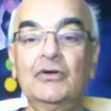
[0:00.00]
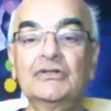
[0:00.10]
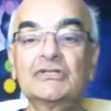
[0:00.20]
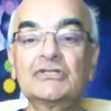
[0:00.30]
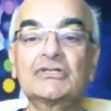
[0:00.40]

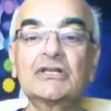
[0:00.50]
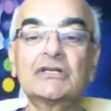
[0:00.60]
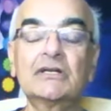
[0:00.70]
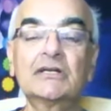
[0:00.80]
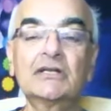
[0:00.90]
This is
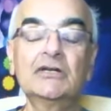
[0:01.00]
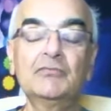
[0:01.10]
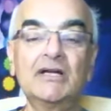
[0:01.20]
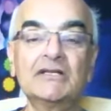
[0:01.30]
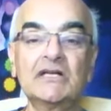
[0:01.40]
can you
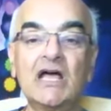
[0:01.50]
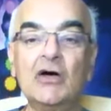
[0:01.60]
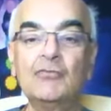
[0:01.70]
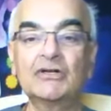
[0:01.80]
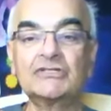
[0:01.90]
imagine
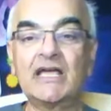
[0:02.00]
how much